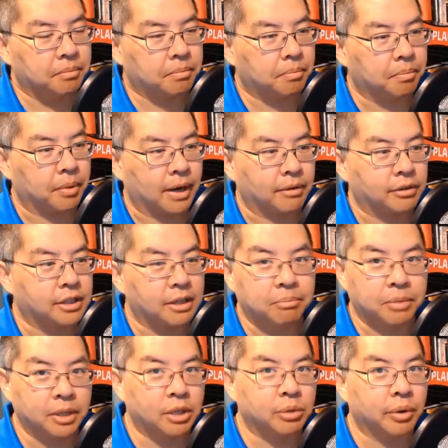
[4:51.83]
But I would say
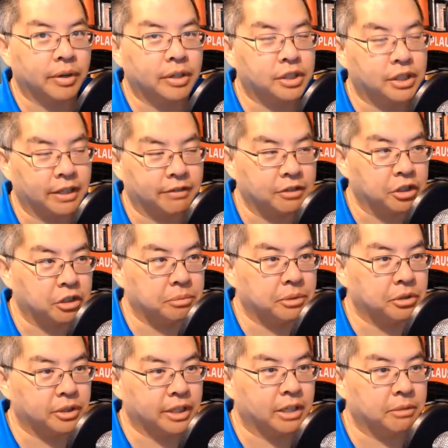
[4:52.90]
BigQuery definitely should be
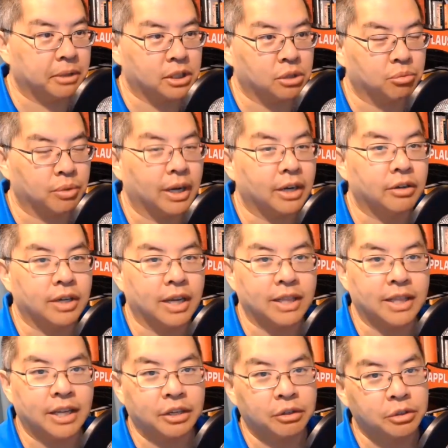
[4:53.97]
your database of record, and
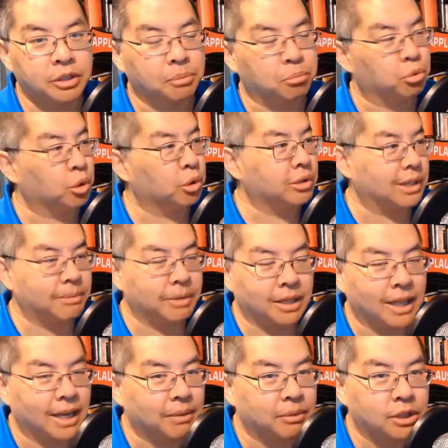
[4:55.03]
then use the programming
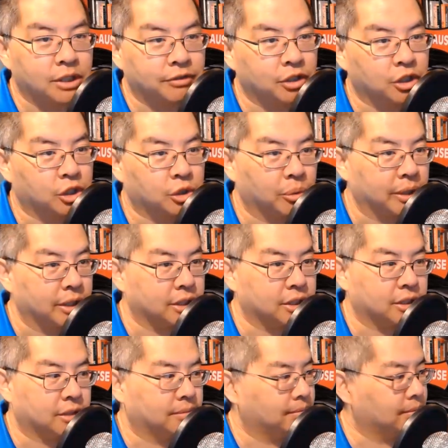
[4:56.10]
language of your
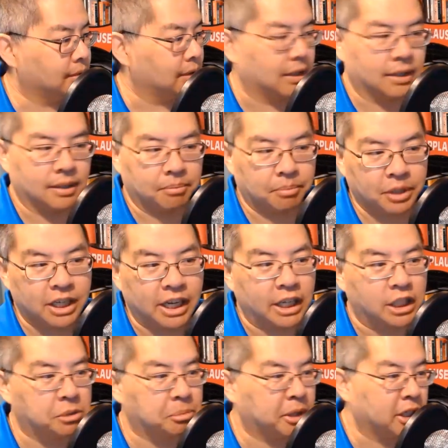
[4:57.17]
choice.
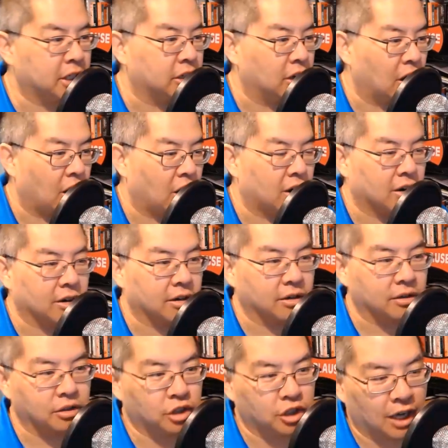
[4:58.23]
PHP,
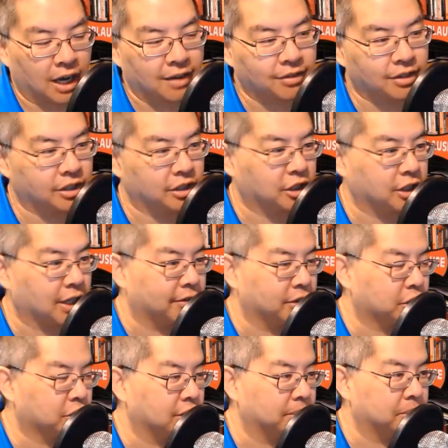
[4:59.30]
R, Java,
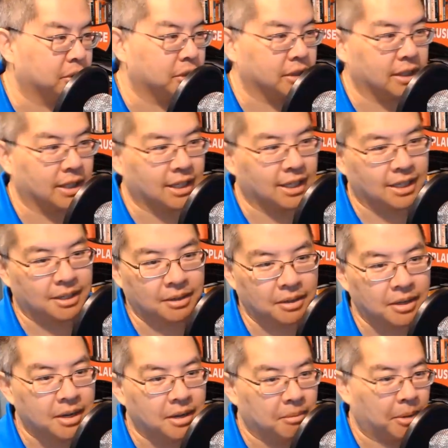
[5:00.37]
JavaScript,
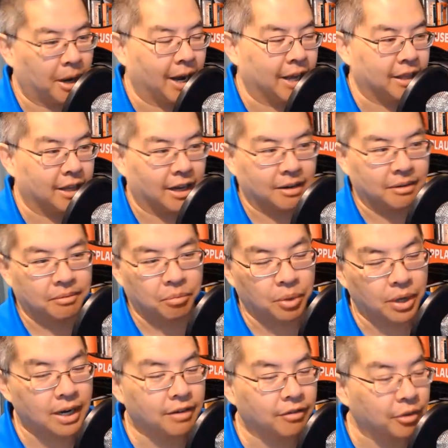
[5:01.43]
Python,
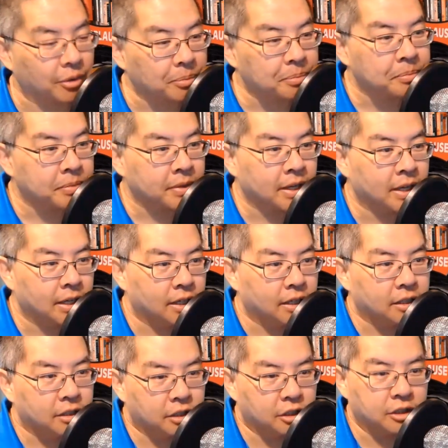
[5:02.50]
whatever,
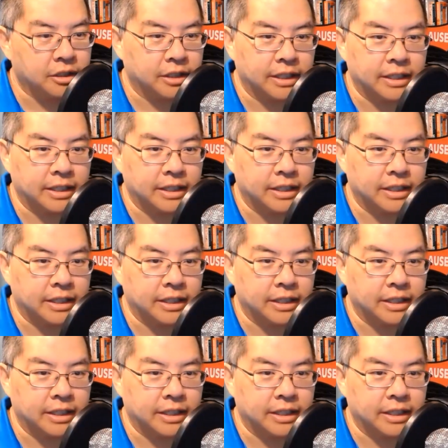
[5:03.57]
to